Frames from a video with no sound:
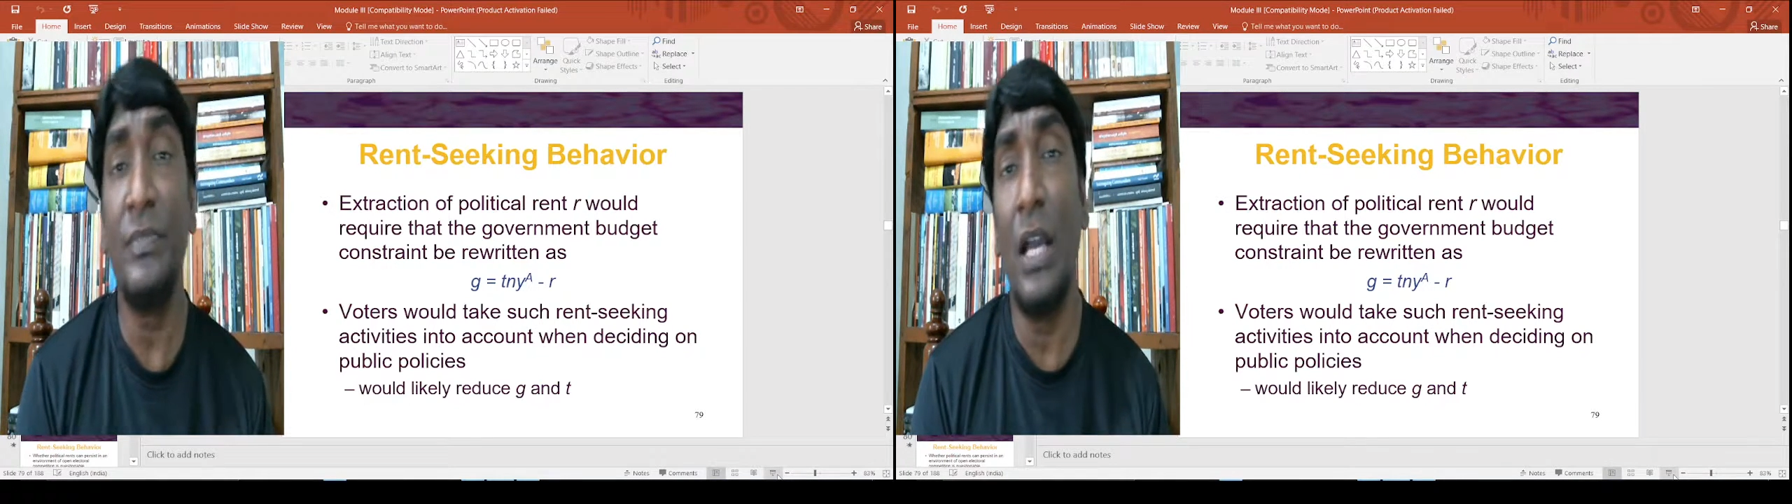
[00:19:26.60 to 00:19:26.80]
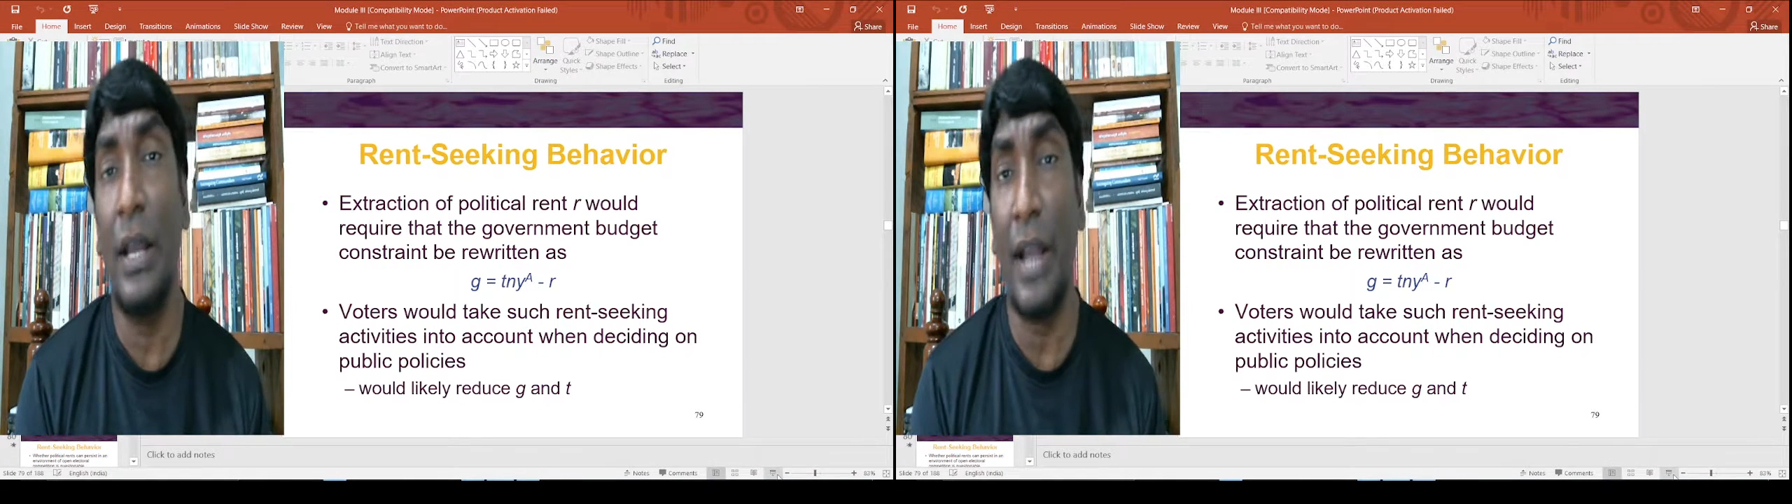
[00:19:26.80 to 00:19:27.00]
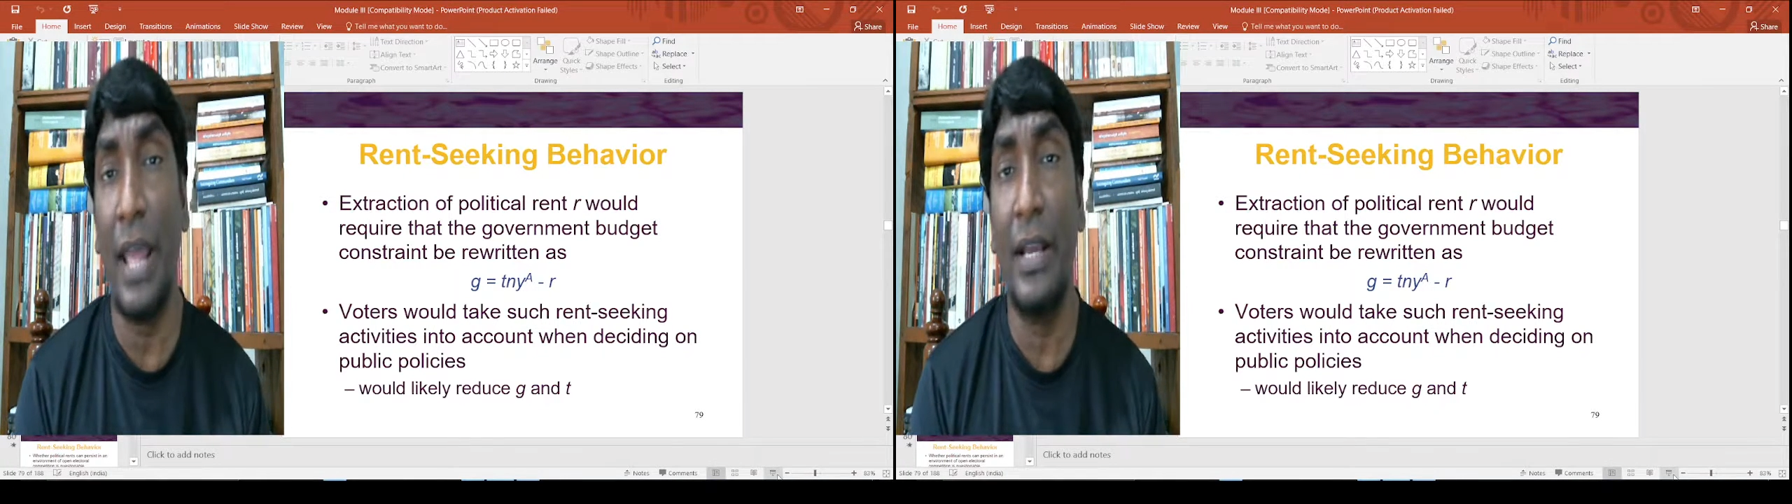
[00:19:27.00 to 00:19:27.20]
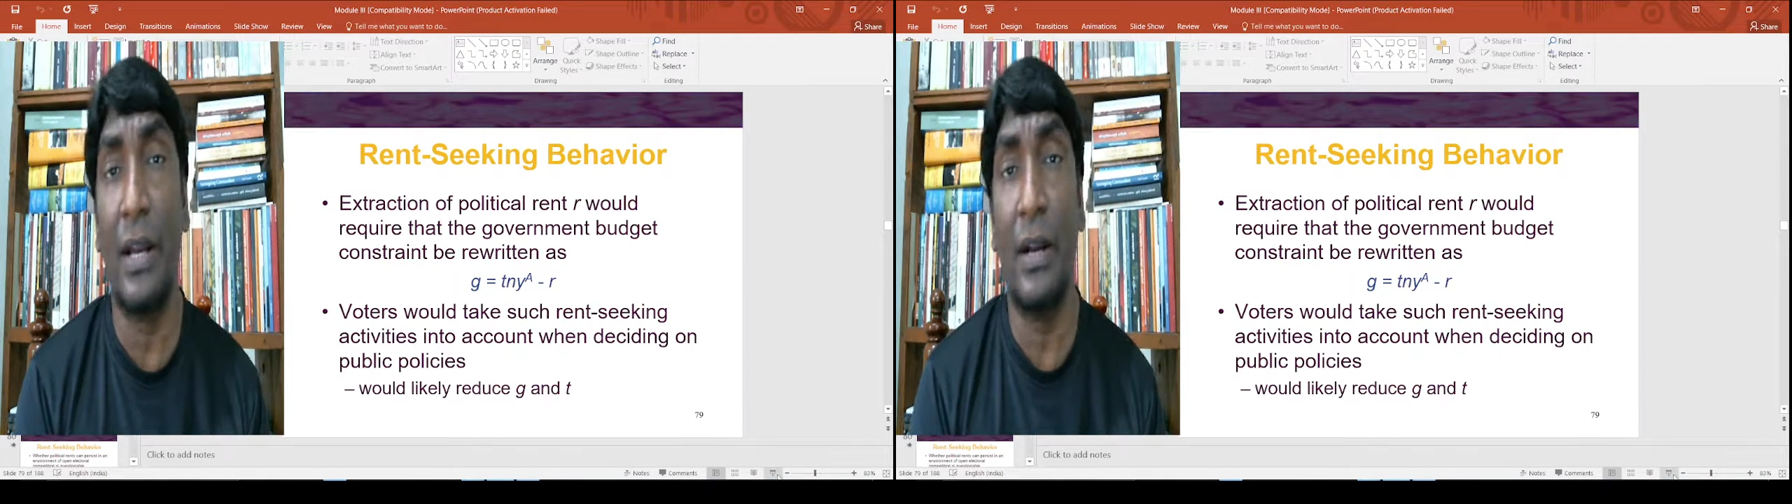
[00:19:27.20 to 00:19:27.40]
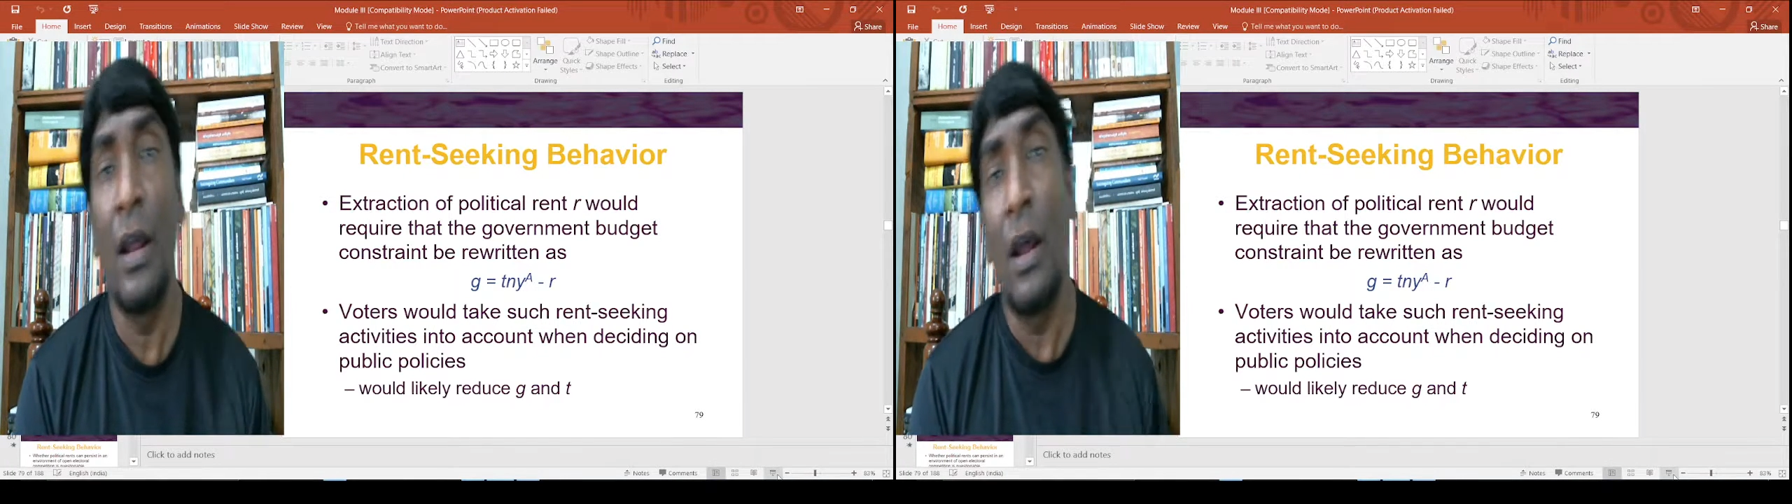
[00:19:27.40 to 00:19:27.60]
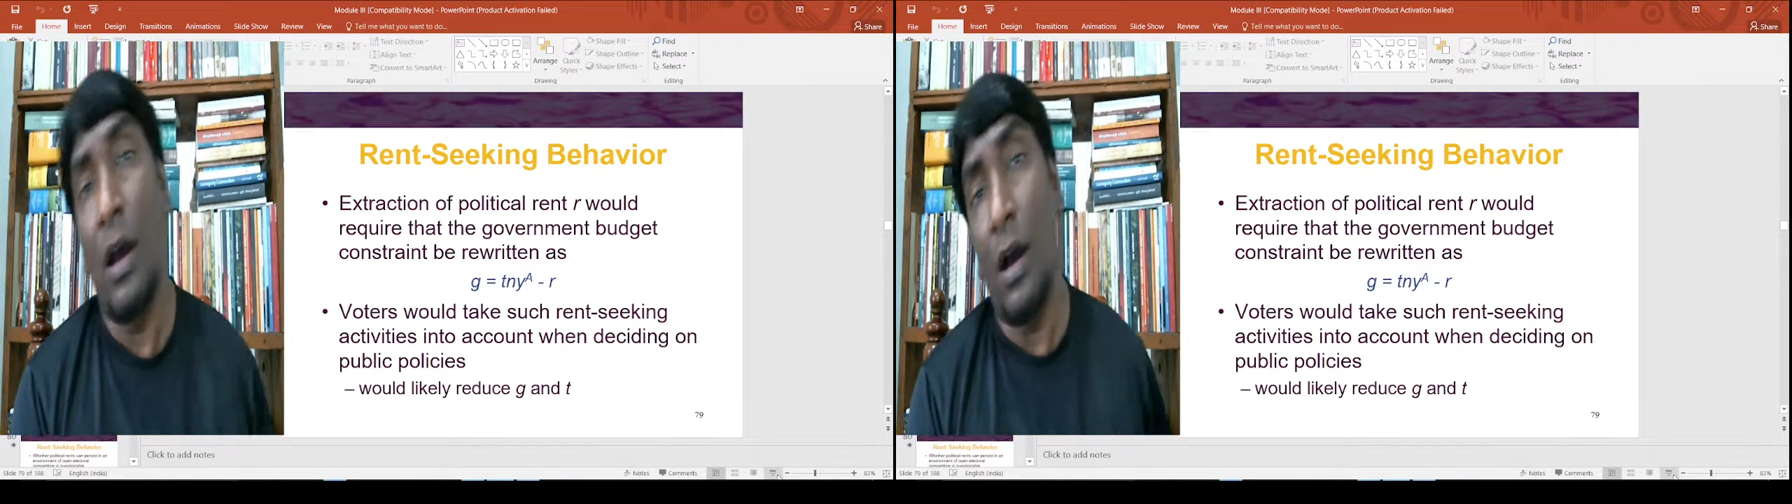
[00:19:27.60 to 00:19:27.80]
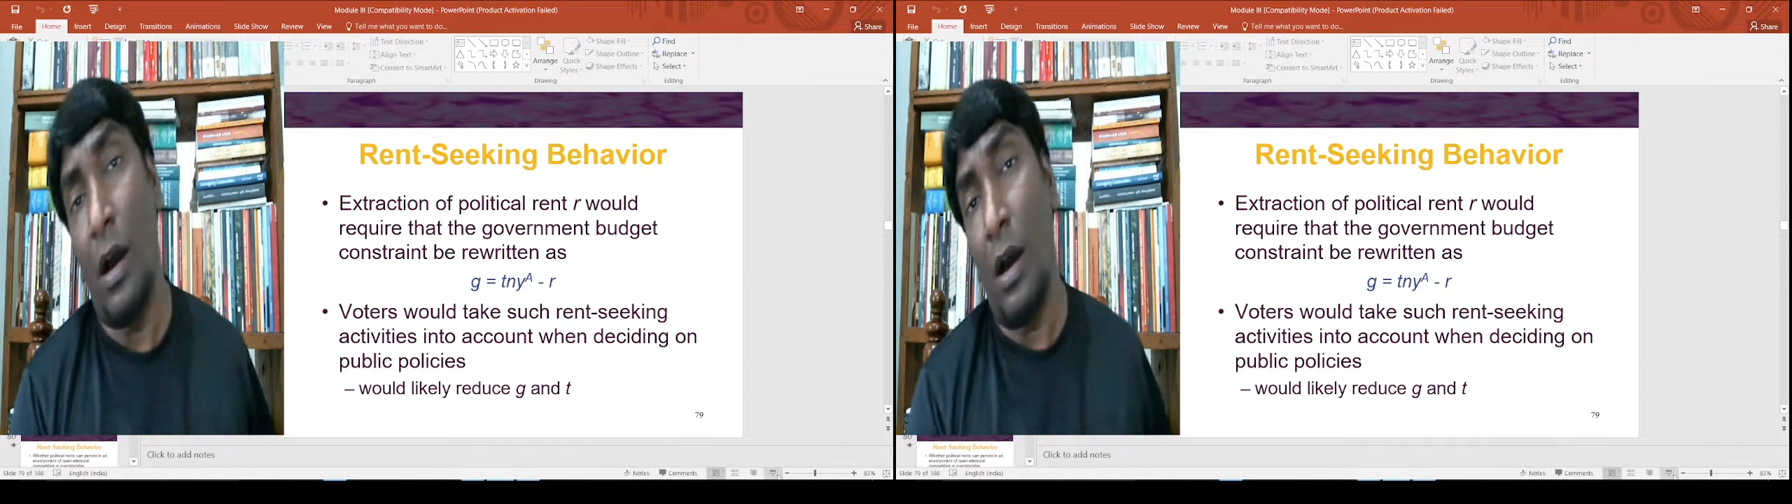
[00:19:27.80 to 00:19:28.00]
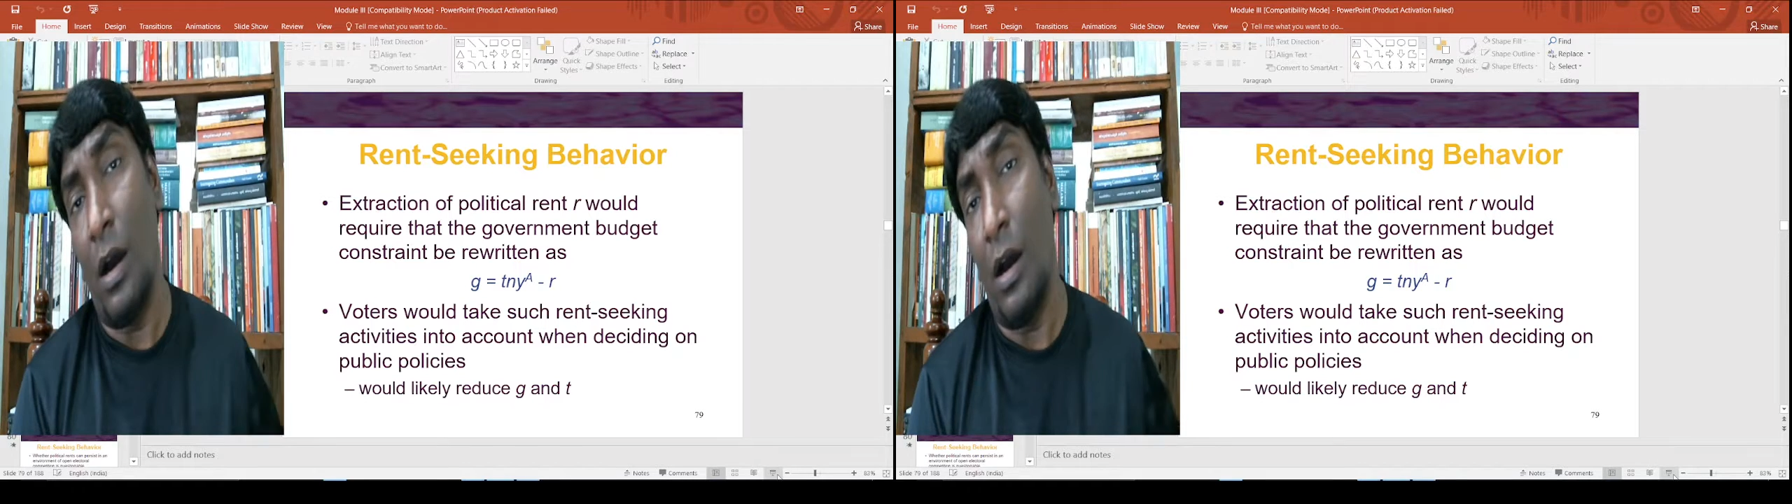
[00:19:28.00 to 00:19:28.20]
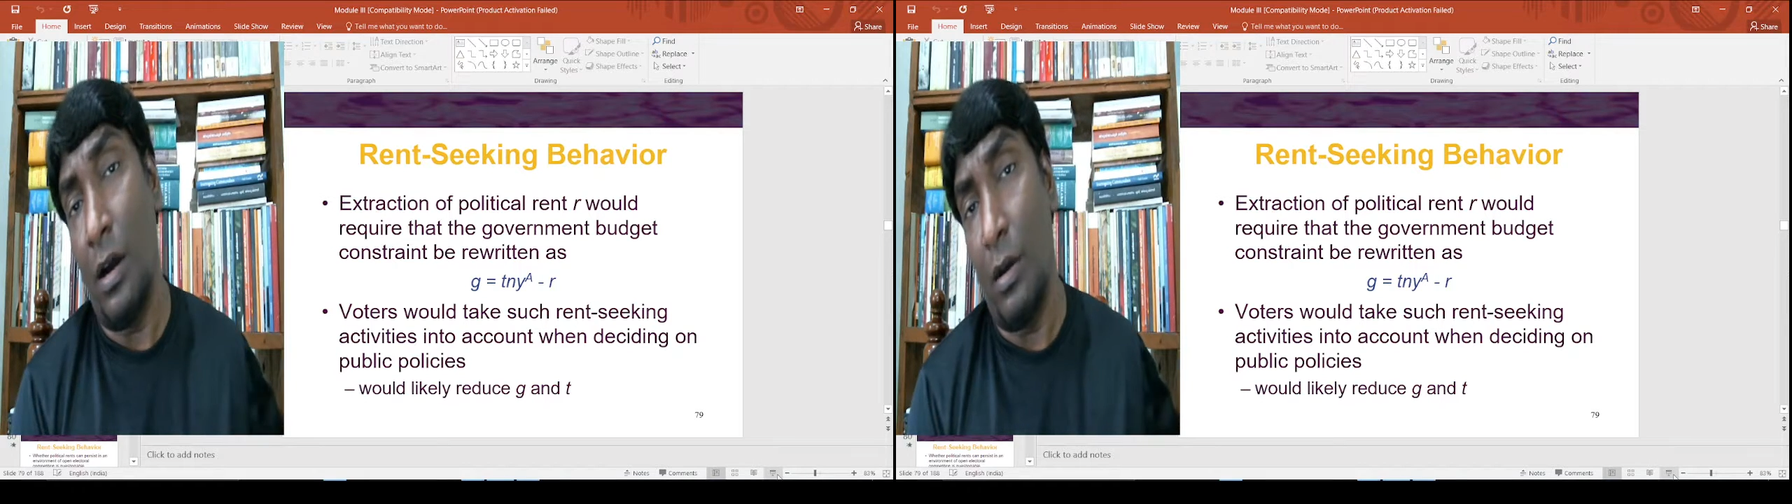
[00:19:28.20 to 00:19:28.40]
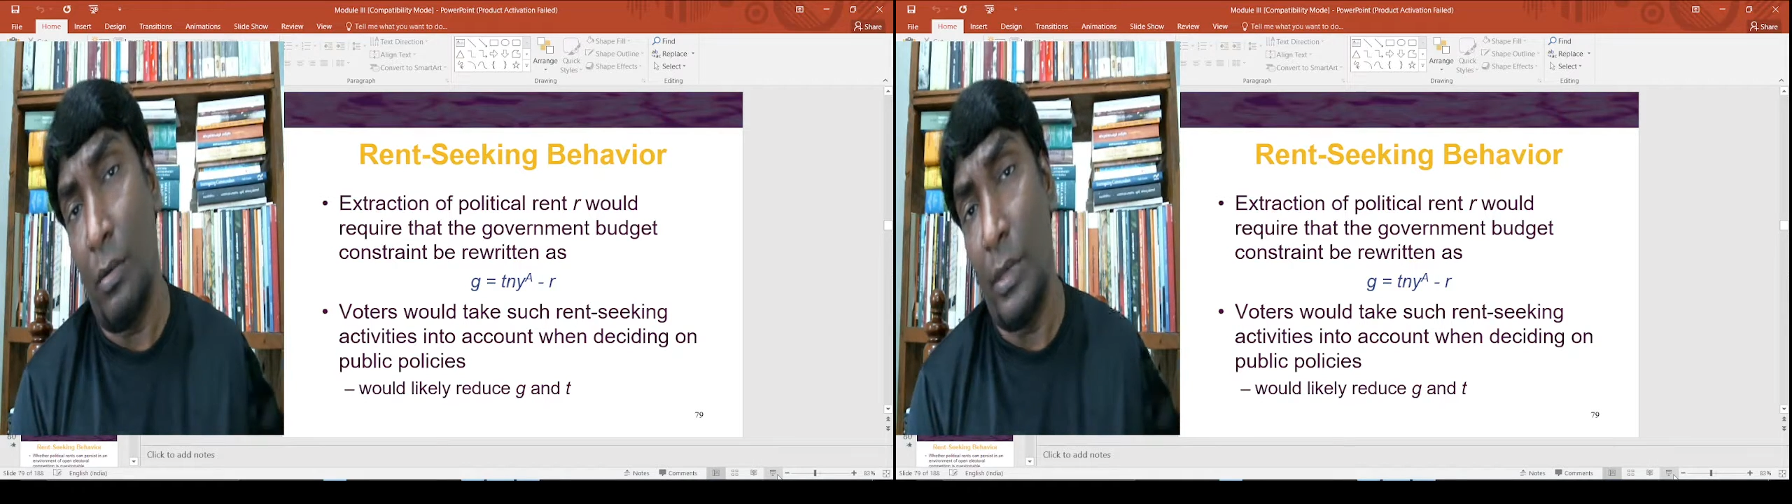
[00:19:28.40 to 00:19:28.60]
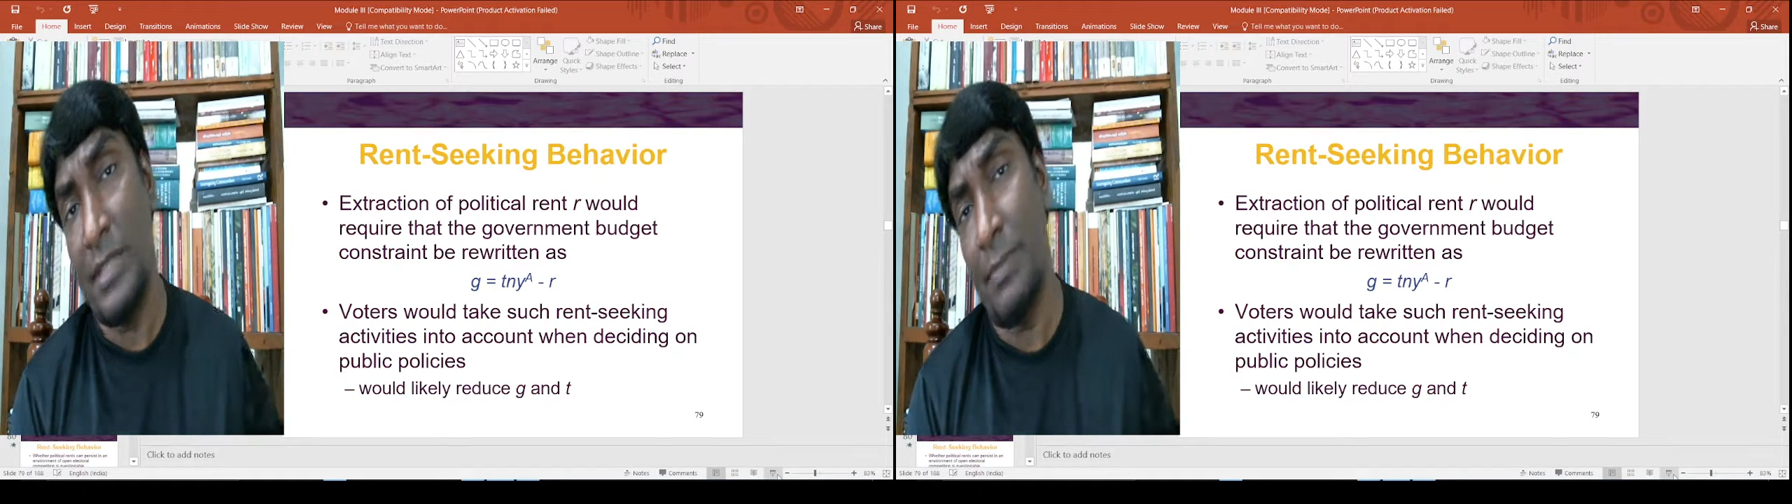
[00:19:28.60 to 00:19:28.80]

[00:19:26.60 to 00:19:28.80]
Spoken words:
Riker was